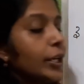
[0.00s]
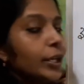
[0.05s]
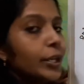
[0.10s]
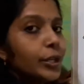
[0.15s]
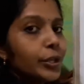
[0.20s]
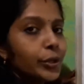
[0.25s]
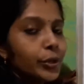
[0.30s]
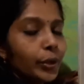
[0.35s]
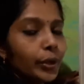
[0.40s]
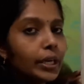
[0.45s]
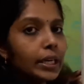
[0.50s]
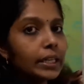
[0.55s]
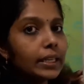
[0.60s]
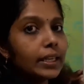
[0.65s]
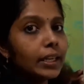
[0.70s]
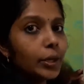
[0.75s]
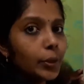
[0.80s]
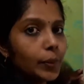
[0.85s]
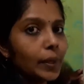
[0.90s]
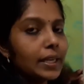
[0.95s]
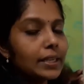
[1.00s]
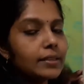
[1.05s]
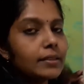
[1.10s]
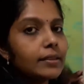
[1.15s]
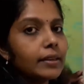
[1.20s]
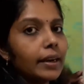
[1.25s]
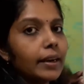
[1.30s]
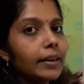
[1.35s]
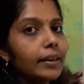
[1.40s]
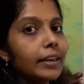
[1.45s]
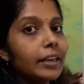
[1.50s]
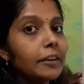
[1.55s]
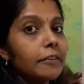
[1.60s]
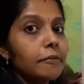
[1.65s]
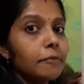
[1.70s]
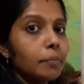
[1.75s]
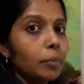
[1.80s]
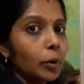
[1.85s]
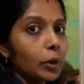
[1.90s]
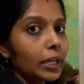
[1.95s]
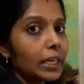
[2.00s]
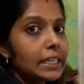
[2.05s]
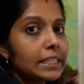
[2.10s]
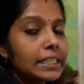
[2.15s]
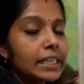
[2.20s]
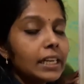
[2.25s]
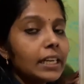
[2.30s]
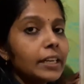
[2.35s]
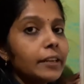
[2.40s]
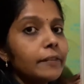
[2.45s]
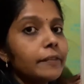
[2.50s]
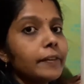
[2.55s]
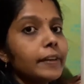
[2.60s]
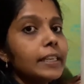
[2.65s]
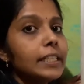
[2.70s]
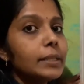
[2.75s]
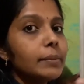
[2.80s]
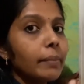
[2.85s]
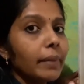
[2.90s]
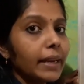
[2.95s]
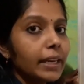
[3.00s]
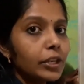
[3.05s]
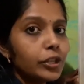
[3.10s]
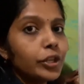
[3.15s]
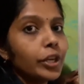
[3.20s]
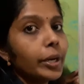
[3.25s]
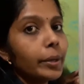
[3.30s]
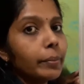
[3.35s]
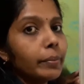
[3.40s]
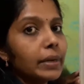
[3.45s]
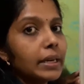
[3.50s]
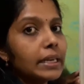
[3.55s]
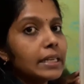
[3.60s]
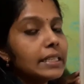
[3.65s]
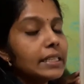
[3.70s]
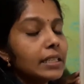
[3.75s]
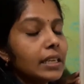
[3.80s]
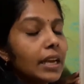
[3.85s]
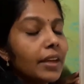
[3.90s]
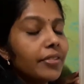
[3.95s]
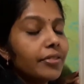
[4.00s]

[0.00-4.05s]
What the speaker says: So in the question, if potential difference mentioned means